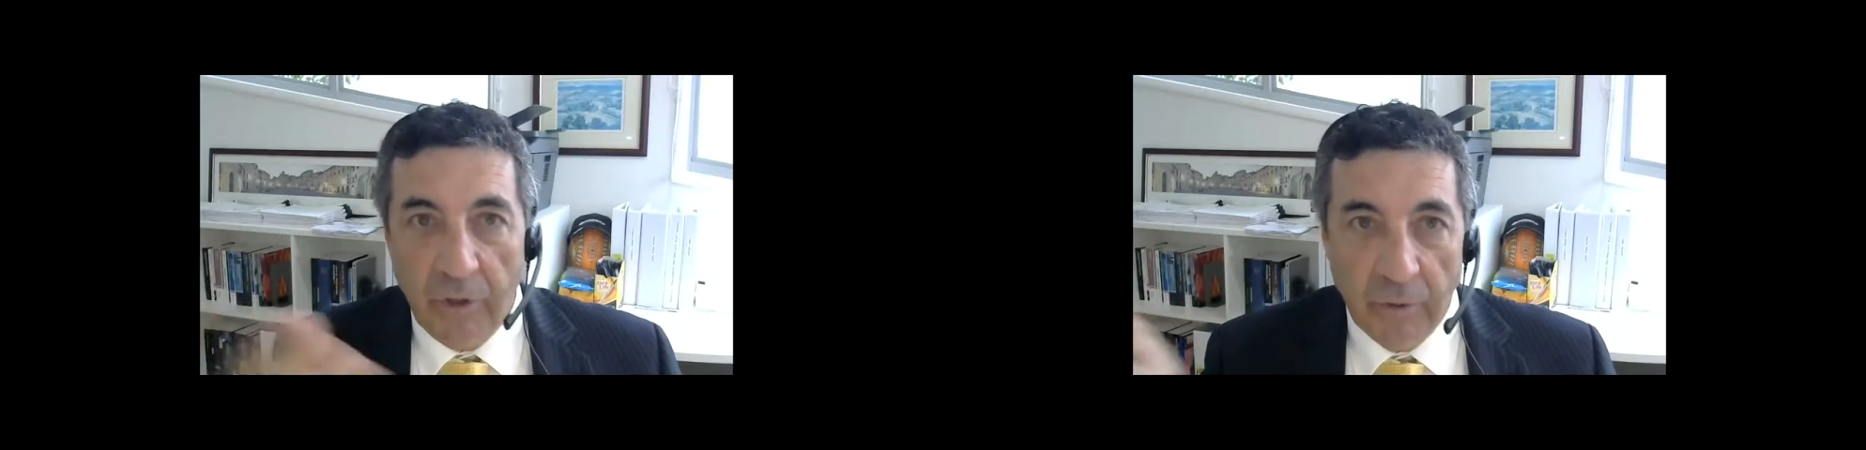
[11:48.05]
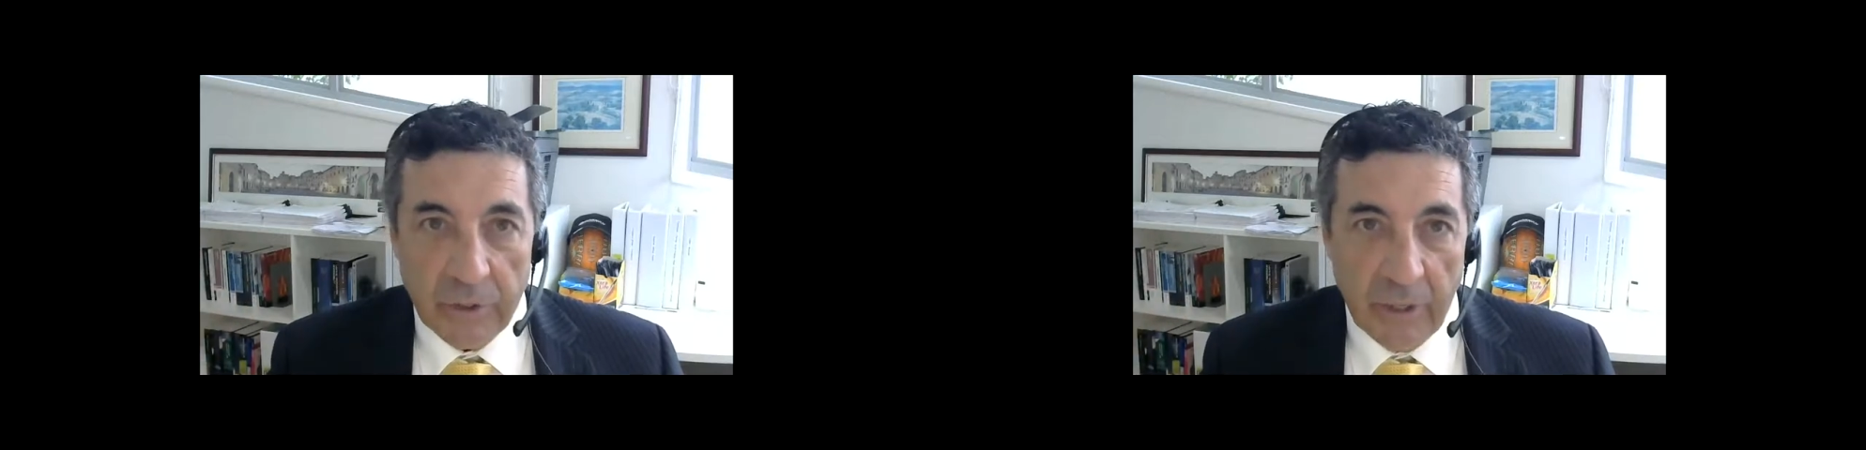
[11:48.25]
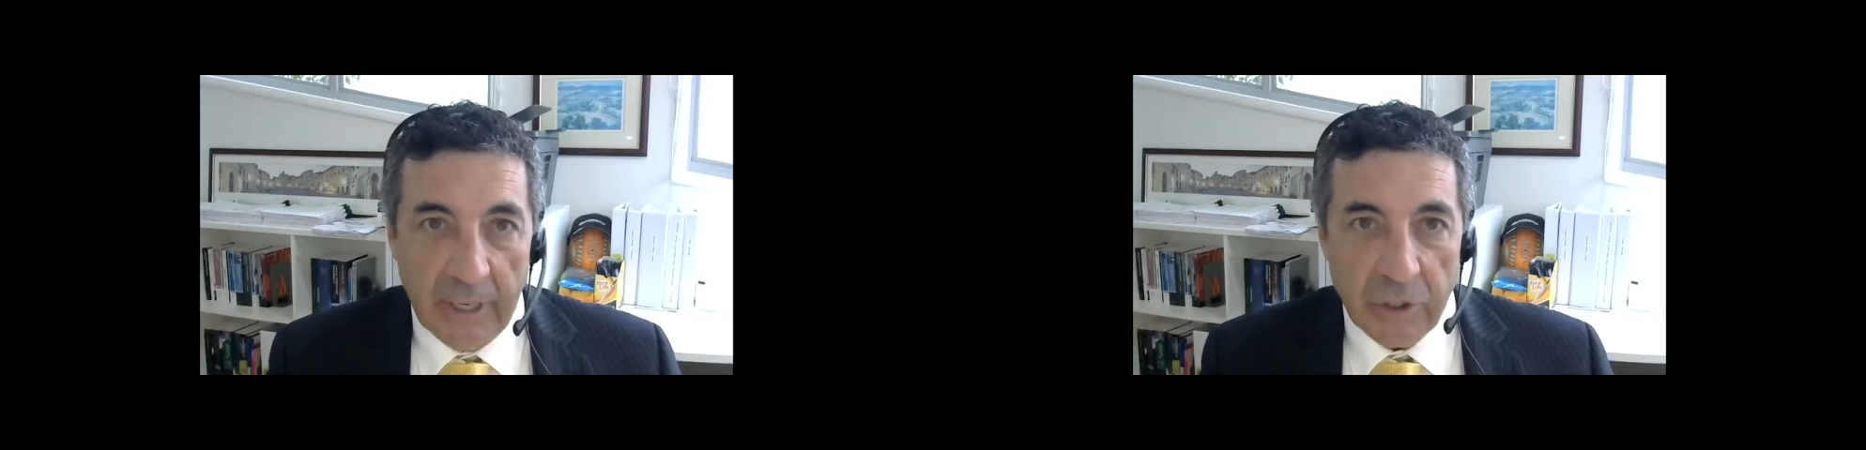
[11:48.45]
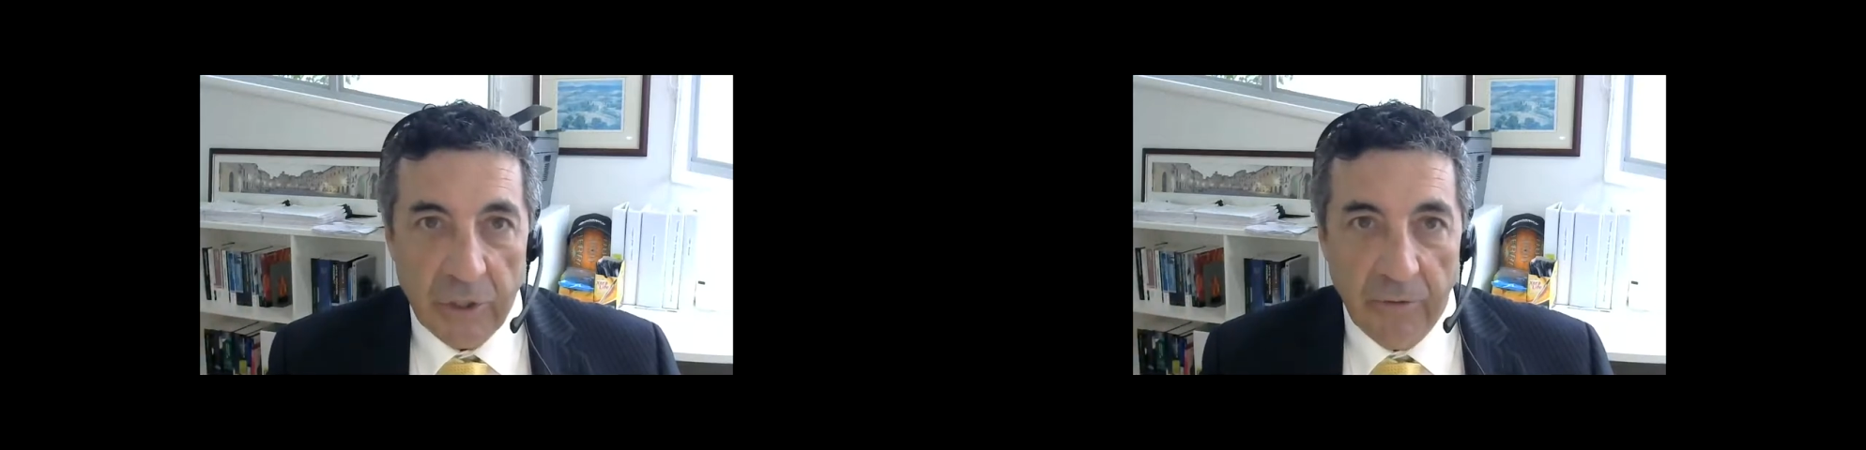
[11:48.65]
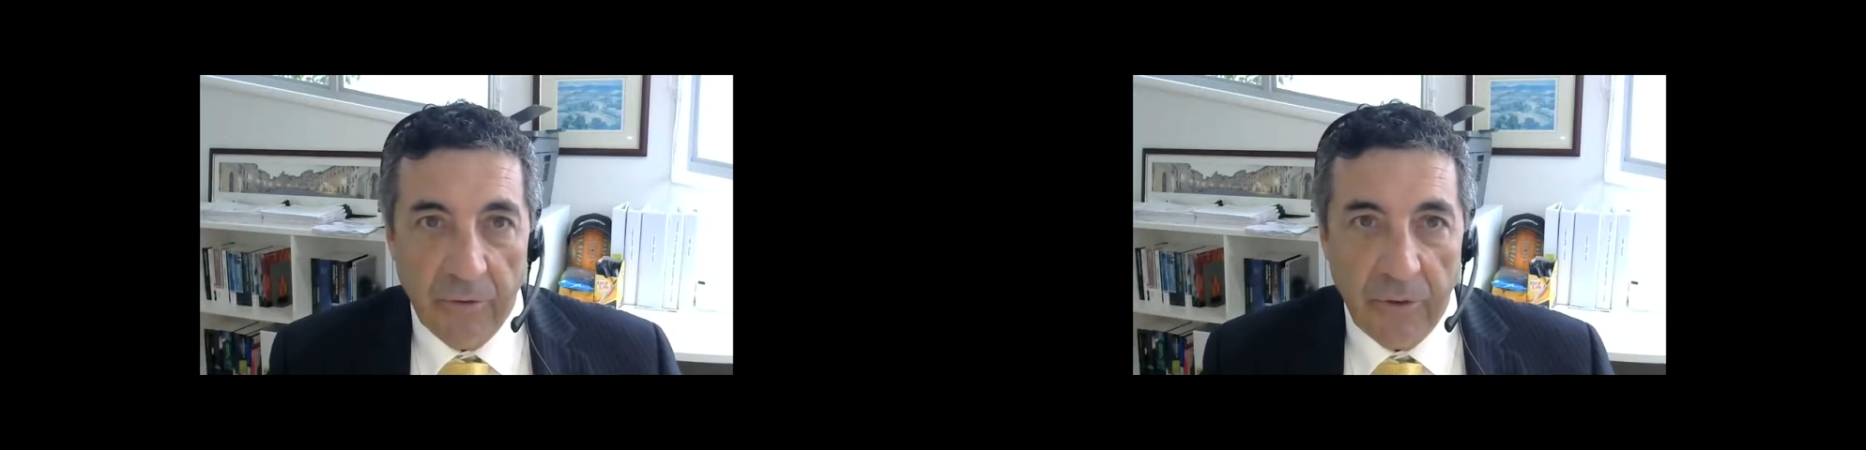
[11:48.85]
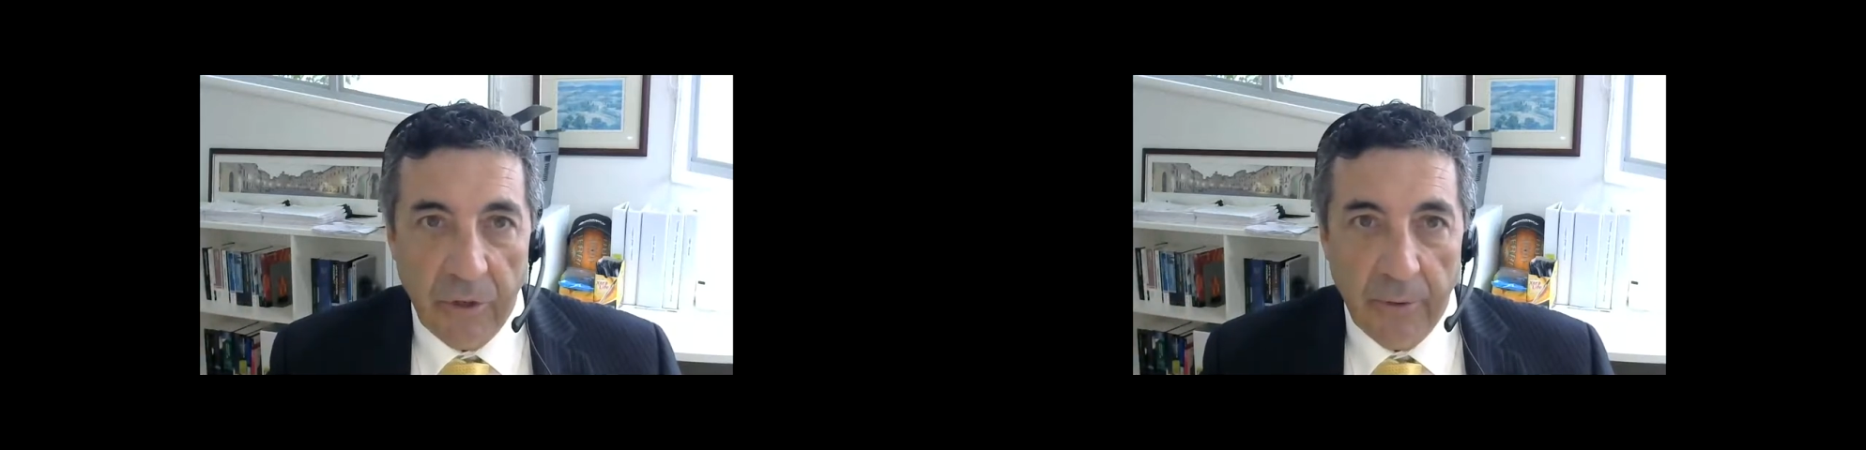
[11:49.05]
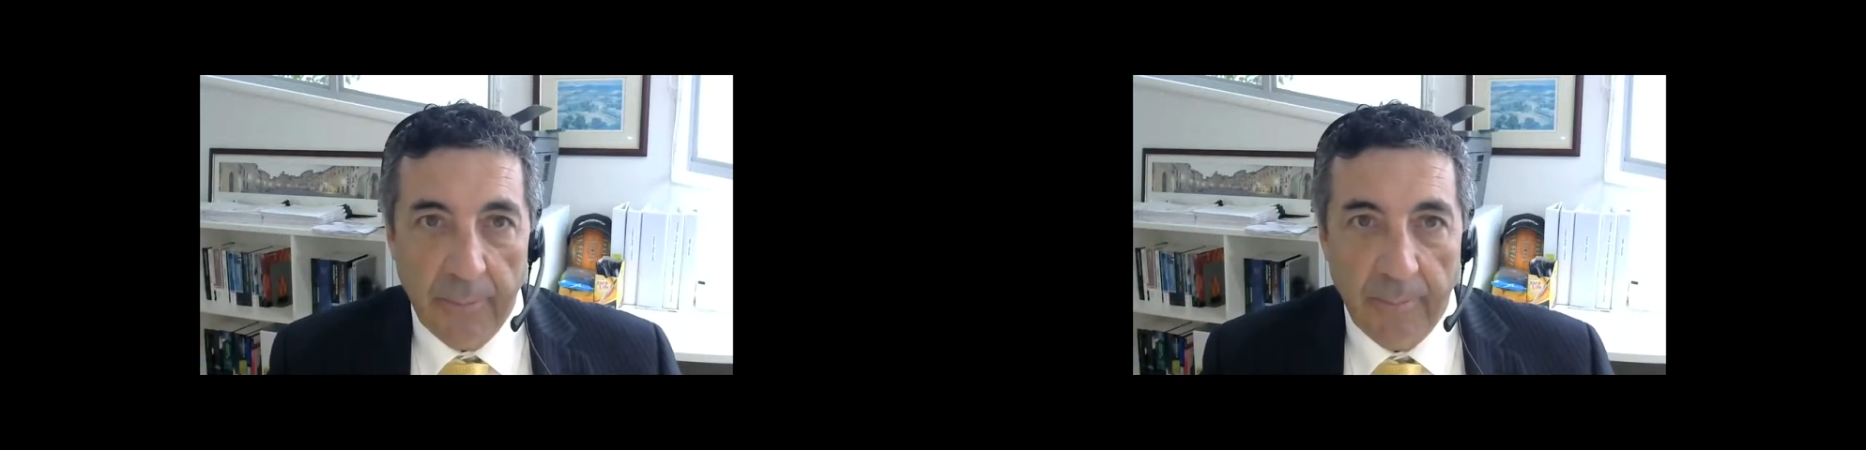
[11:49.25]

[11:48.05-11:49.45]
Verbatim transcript: you a selection of a few.